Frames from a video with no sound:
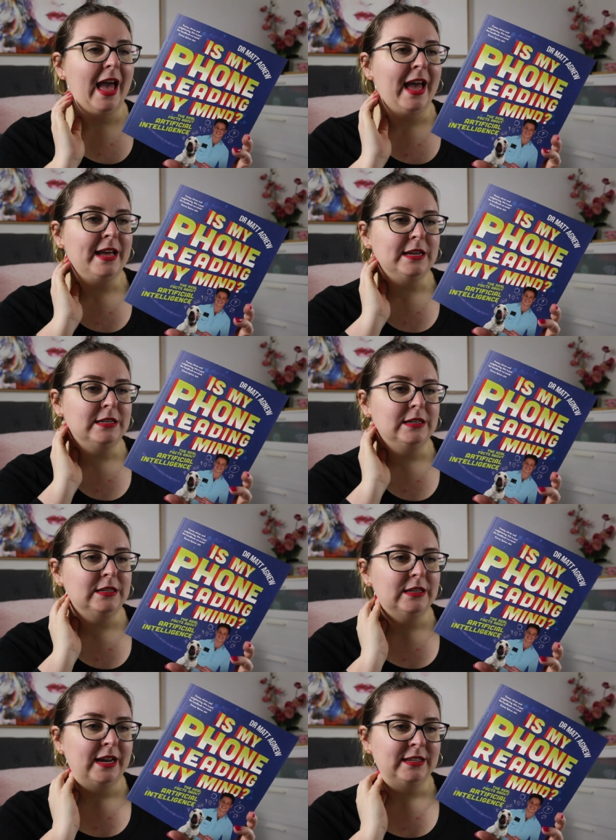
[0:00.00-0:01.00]

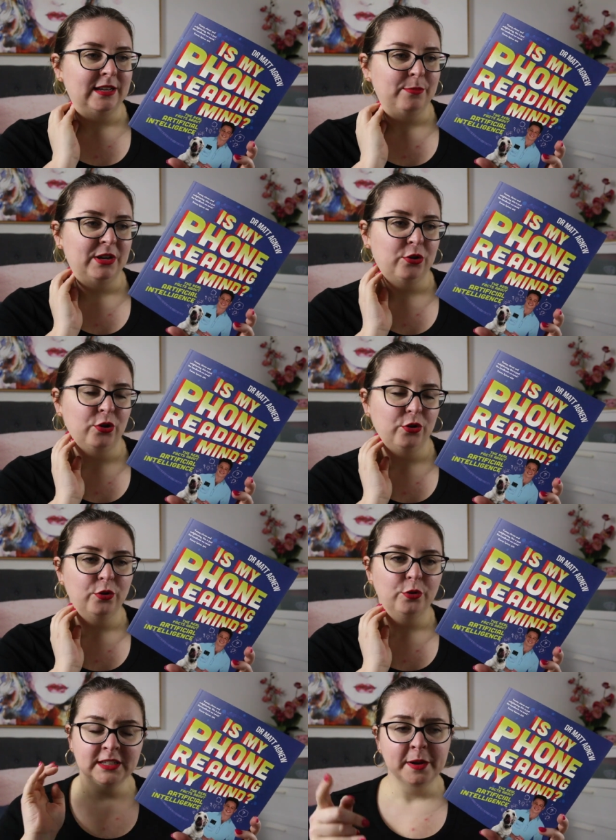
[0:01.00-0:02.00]
And as someone
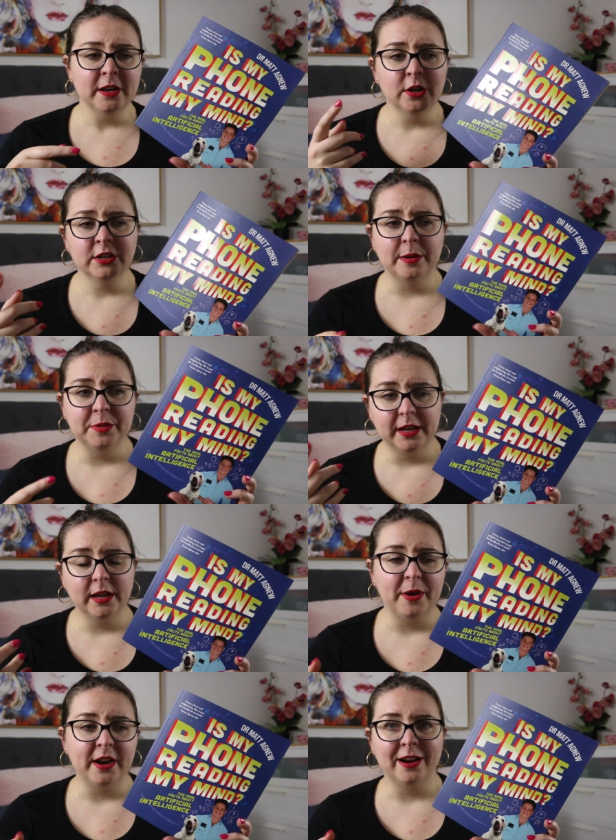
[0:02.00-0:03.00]
who has spent a lot of time thinking
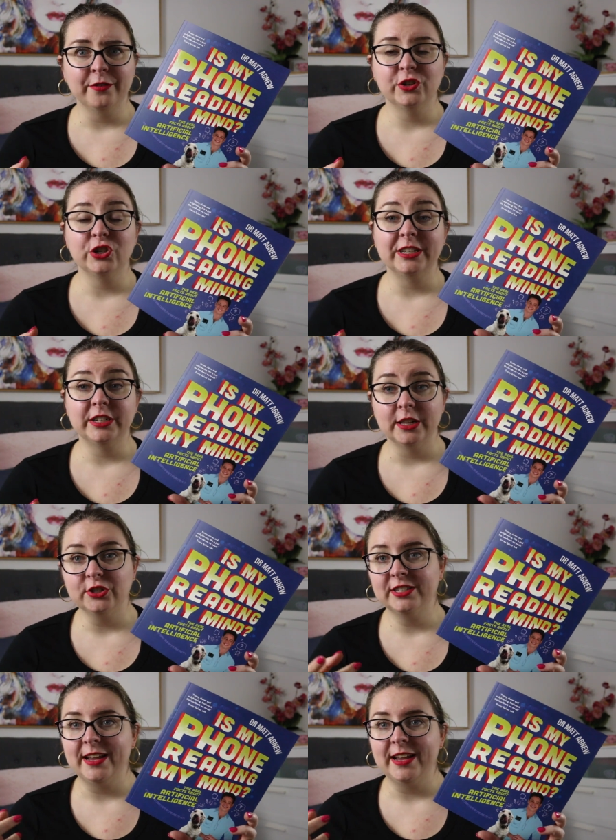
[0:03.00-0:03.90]
about artificial intelligence,